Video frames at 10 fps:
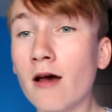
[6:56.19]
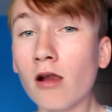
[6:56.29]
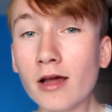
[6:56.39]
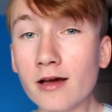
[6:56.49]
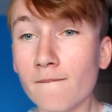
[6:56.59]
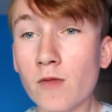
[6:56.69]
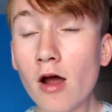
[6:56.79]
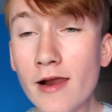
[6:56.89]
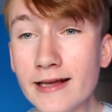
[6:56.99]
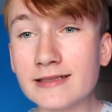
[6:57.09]
Like, at
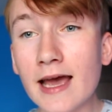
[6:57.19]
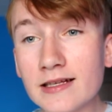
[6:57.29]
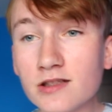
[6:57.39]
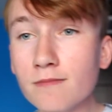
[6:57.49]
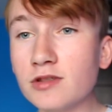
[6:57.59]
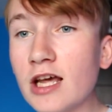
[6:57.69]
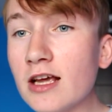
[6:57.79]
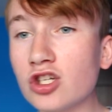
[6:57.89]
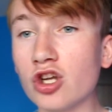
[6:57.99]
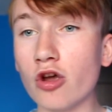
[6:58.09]
least get some
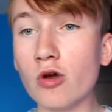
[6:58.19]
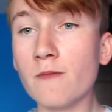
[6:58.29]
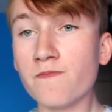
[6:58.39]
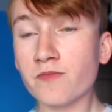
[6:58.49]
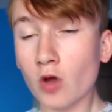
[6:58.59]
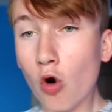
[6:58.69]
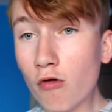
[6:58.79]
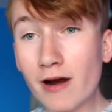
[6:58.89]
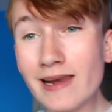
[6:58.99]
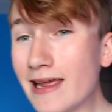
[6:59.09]
tissue,
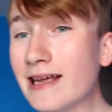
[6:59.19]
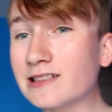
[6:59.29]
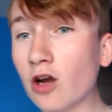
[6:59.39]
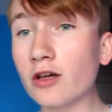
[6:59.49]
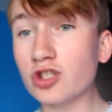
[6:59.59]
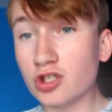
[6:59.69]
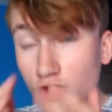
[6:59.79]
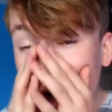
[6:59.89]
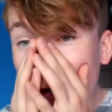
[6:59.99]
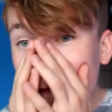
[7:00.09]
or at least like just
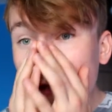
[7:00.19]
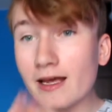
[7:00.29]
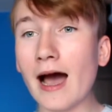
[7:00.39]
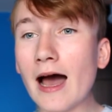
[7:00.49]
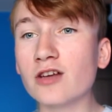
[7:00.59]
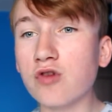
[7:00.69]
cough in your hands